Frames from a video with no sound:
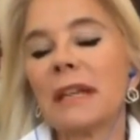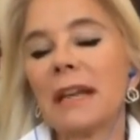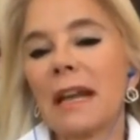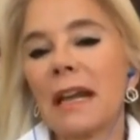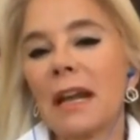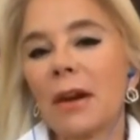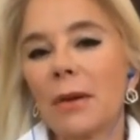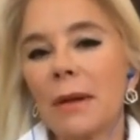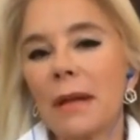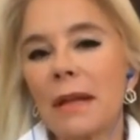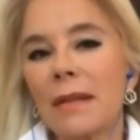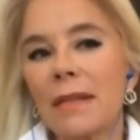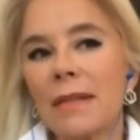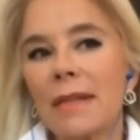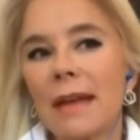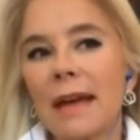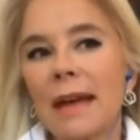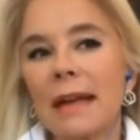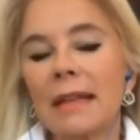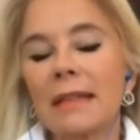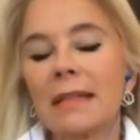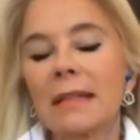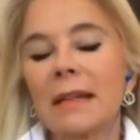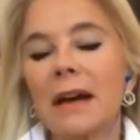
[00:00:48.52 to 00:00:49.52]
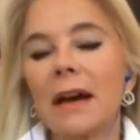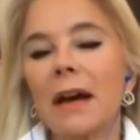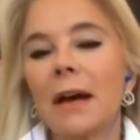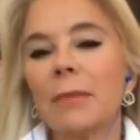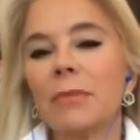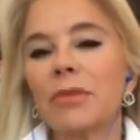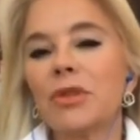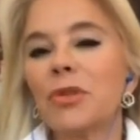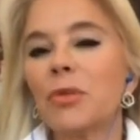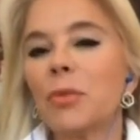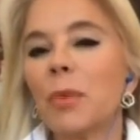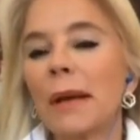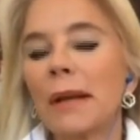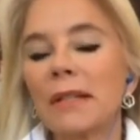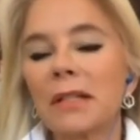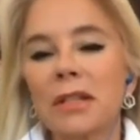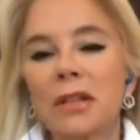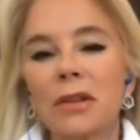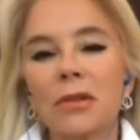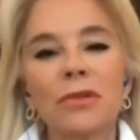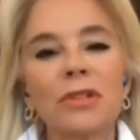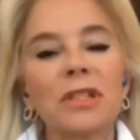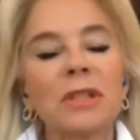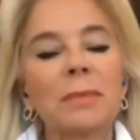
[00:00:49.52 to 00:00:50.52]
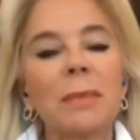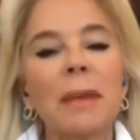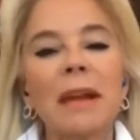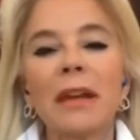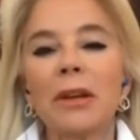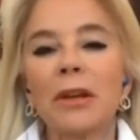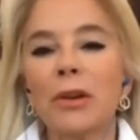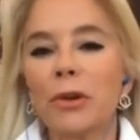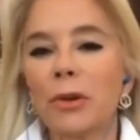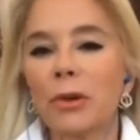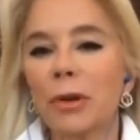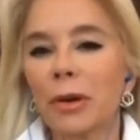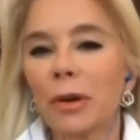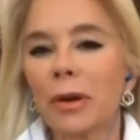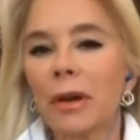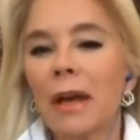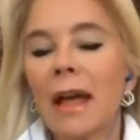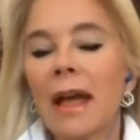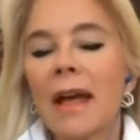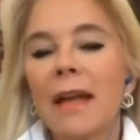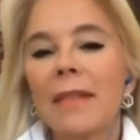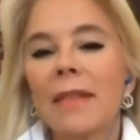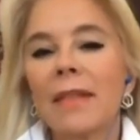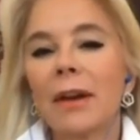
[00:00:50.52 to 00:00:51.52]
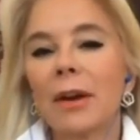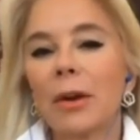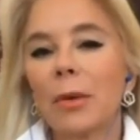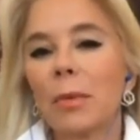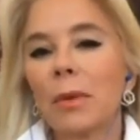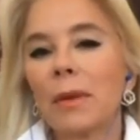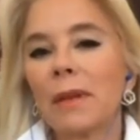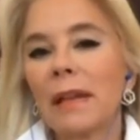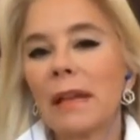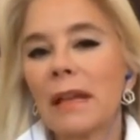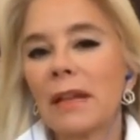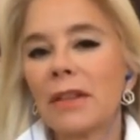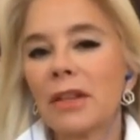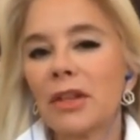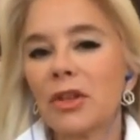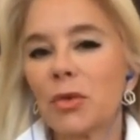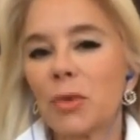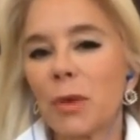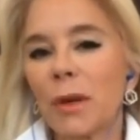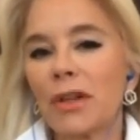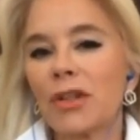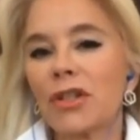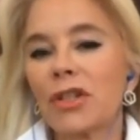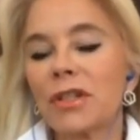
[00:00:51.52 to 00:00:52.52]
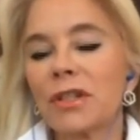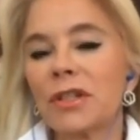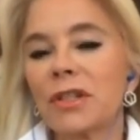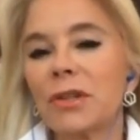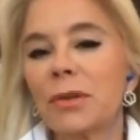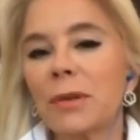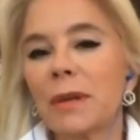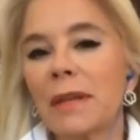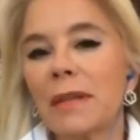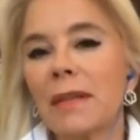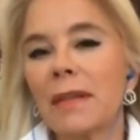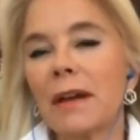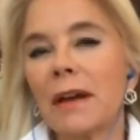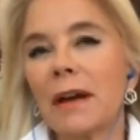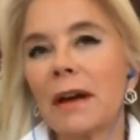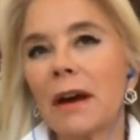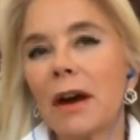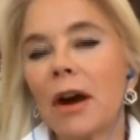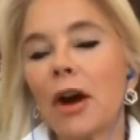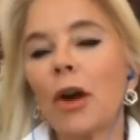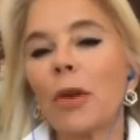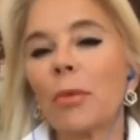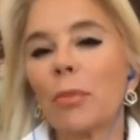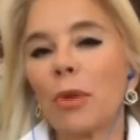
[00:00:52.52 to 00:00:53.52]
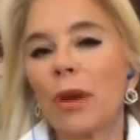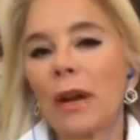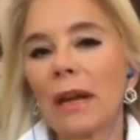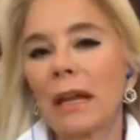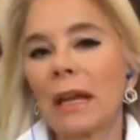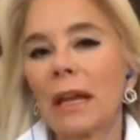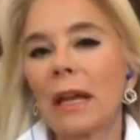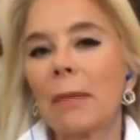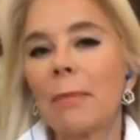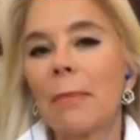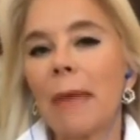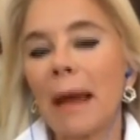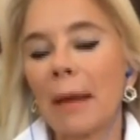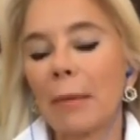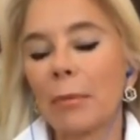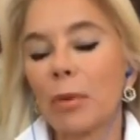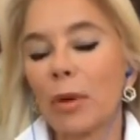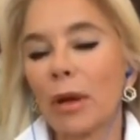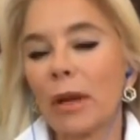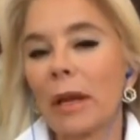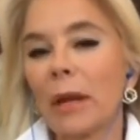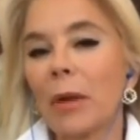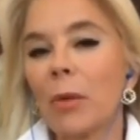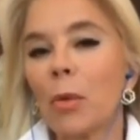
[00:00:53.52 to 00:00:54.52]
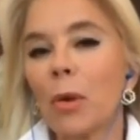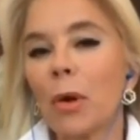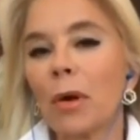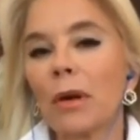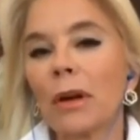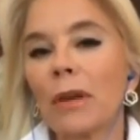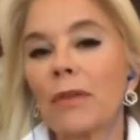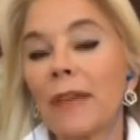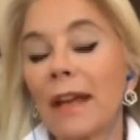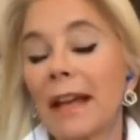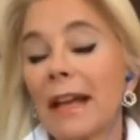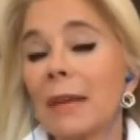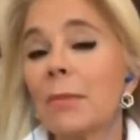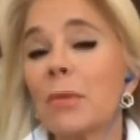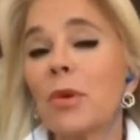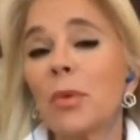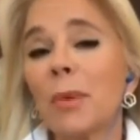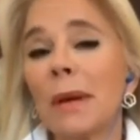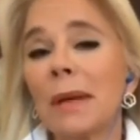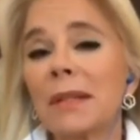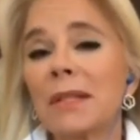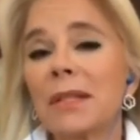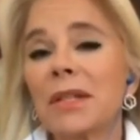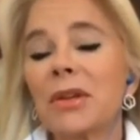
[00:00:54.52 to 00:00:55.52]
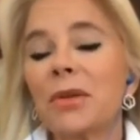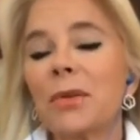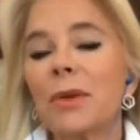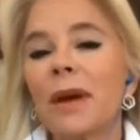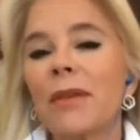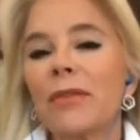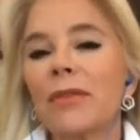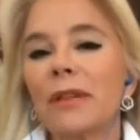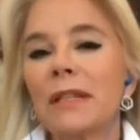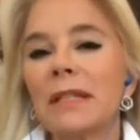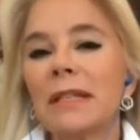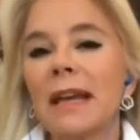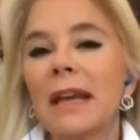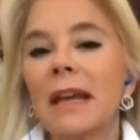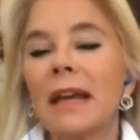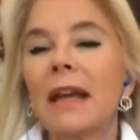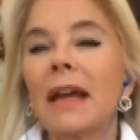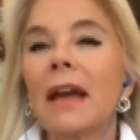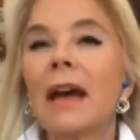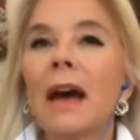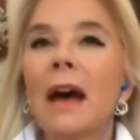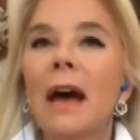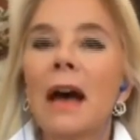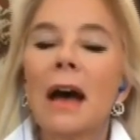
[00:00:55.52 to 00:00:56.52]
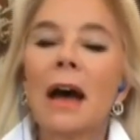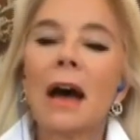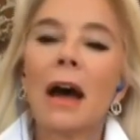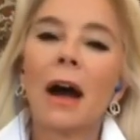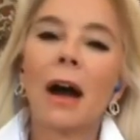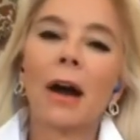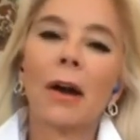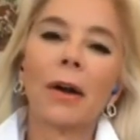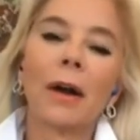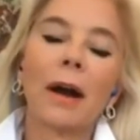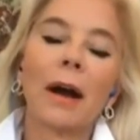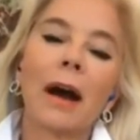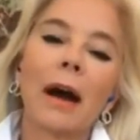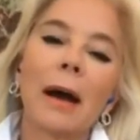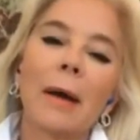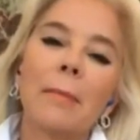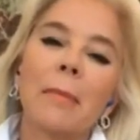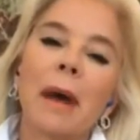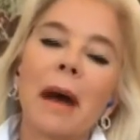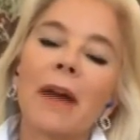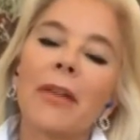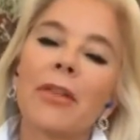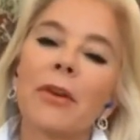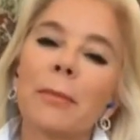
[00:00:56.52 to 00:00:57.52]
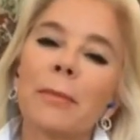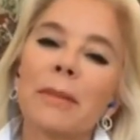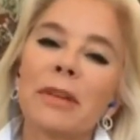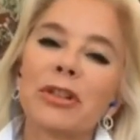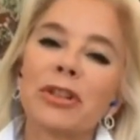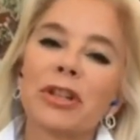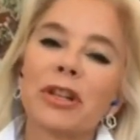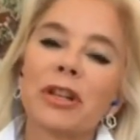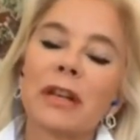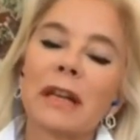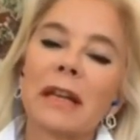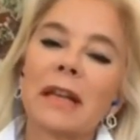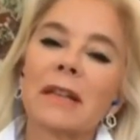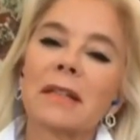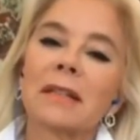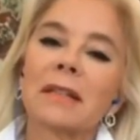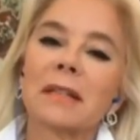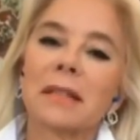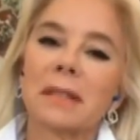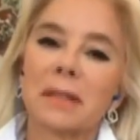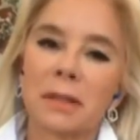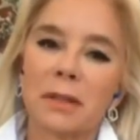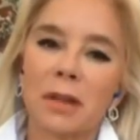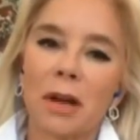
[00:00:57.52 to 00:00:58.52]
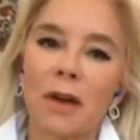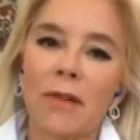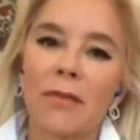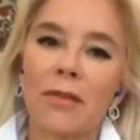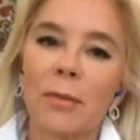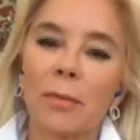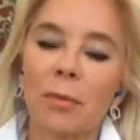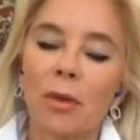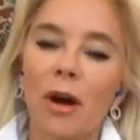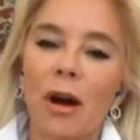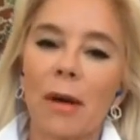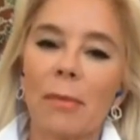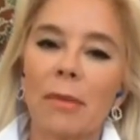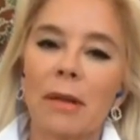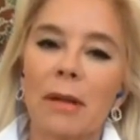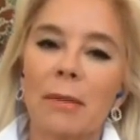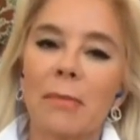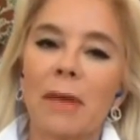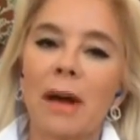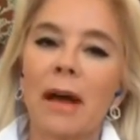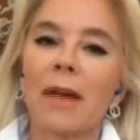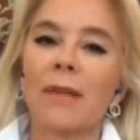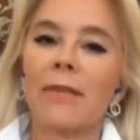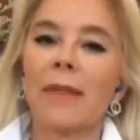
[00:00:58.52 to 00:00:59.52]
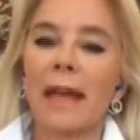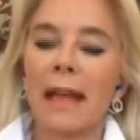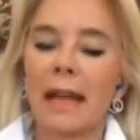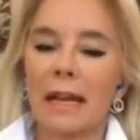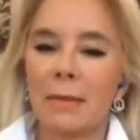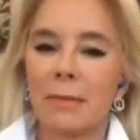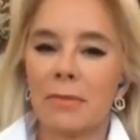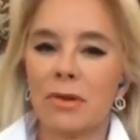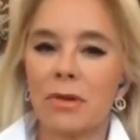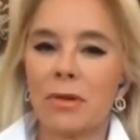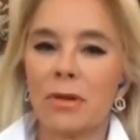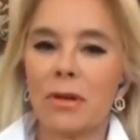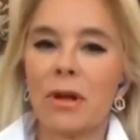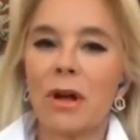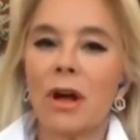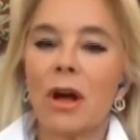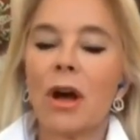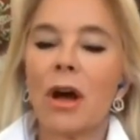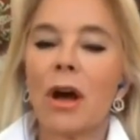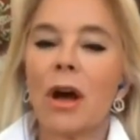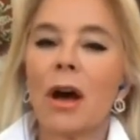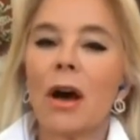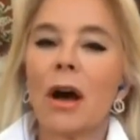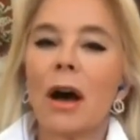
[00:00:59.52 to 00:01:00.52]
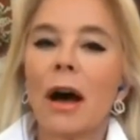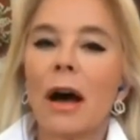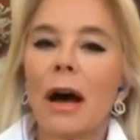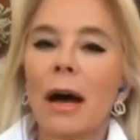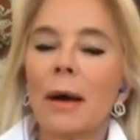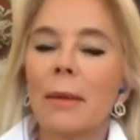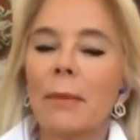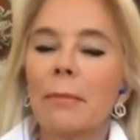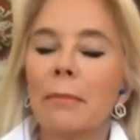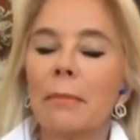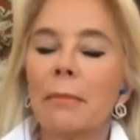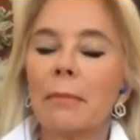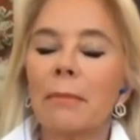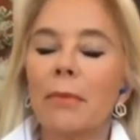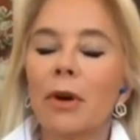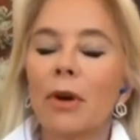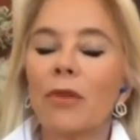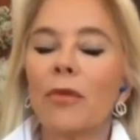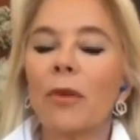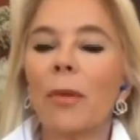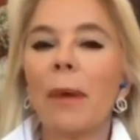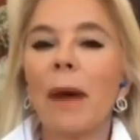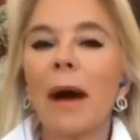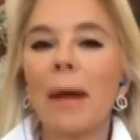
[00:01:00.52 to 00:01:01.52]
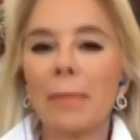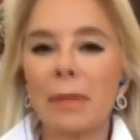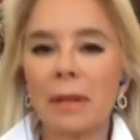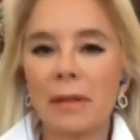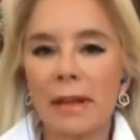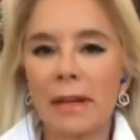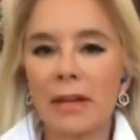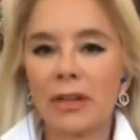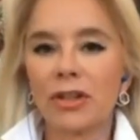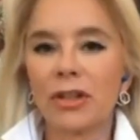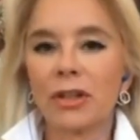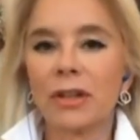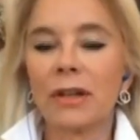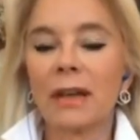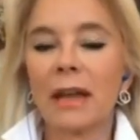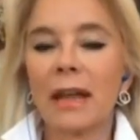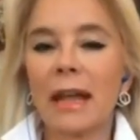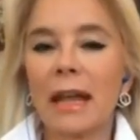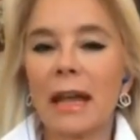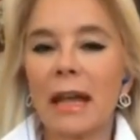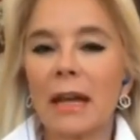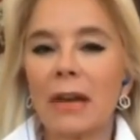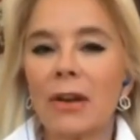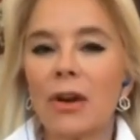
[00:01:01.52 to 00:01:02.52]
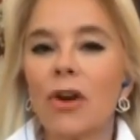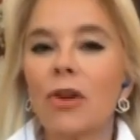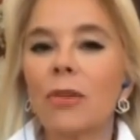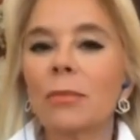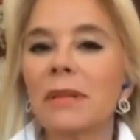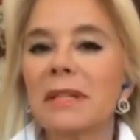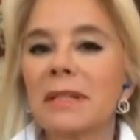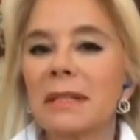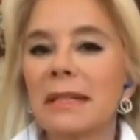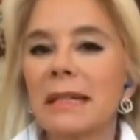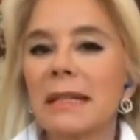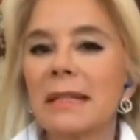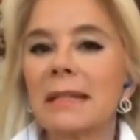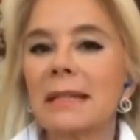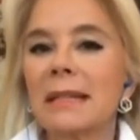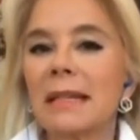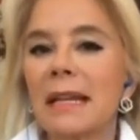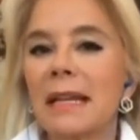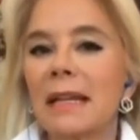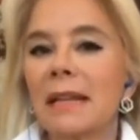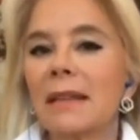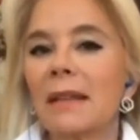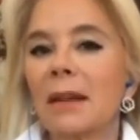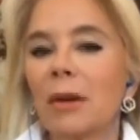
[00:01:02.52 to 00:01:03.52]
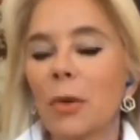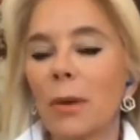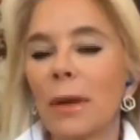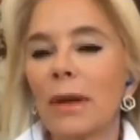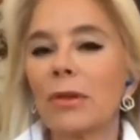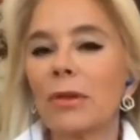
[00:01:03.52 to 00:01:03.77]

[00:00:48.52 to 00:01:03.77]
area that do rescue, spay, neuter, that are really in the trenches doing the heartbreaking and backbreaking work of animal rescue every day. Our other mission is to solve the problem of animal overpopulation and homelessness in the greater